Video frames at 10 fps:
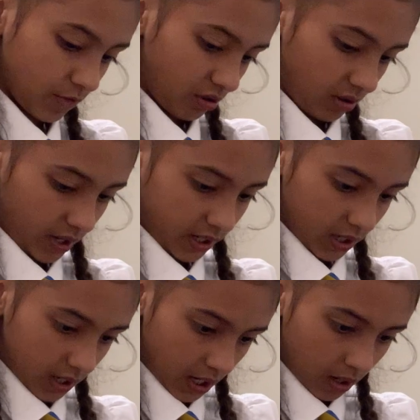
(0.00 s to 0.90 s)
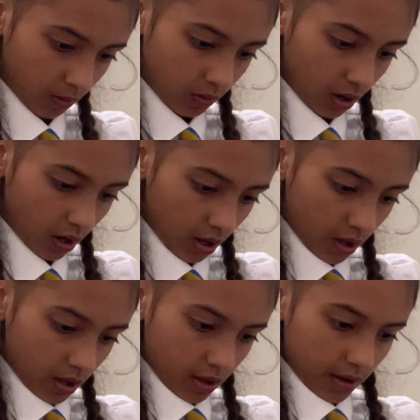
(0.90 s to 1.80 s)
Don't like it now.
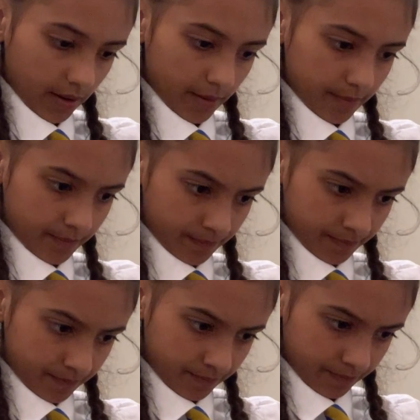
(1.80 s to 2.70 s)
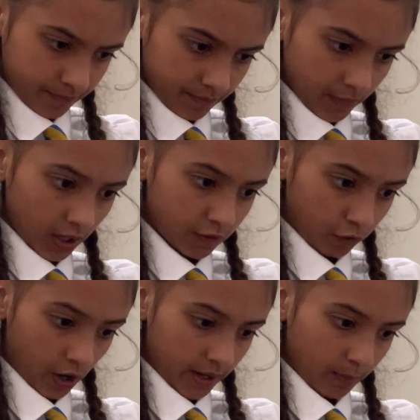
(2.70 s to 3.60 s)
Um, it's
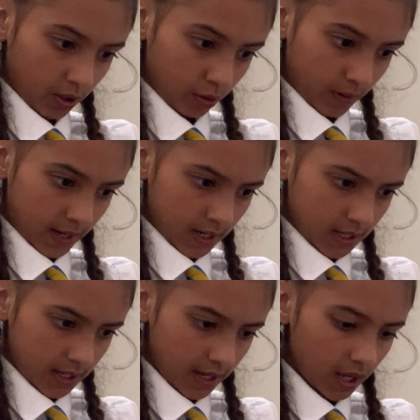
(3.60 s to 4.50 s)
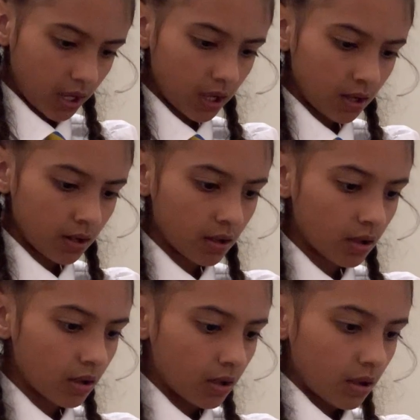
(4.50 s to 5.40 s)
Friday, by the way. Yay!
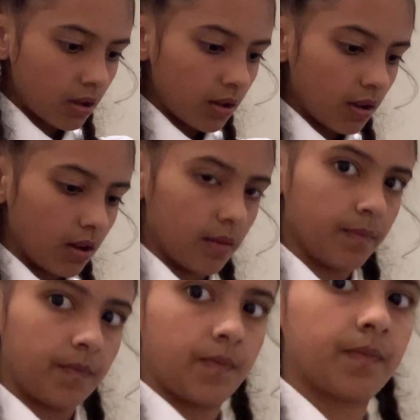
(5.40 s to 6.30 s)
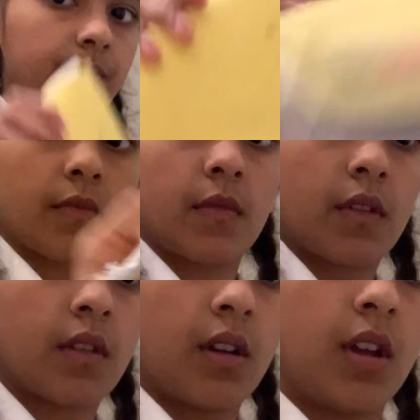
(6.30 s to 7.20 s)
Um,
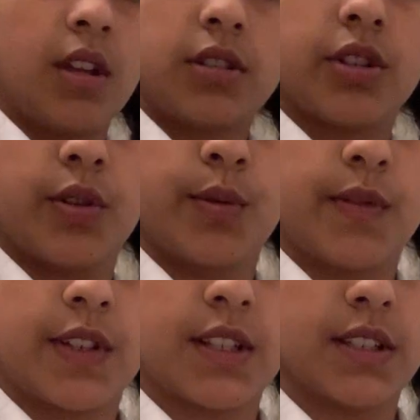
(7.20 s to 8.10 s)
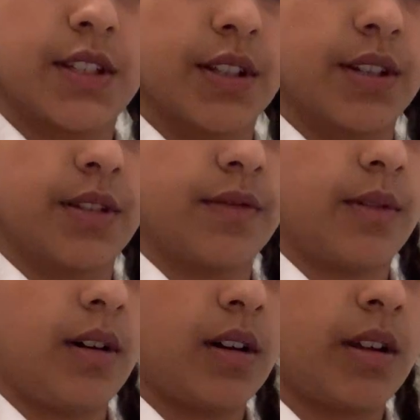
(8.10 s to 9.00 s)
so this is the
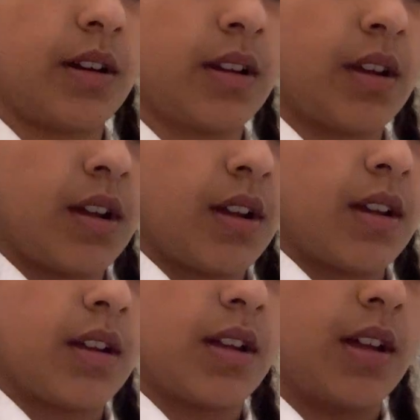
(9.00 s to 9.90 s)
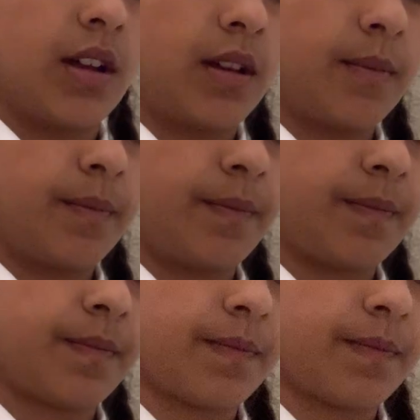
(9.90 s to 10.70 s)
one. Um.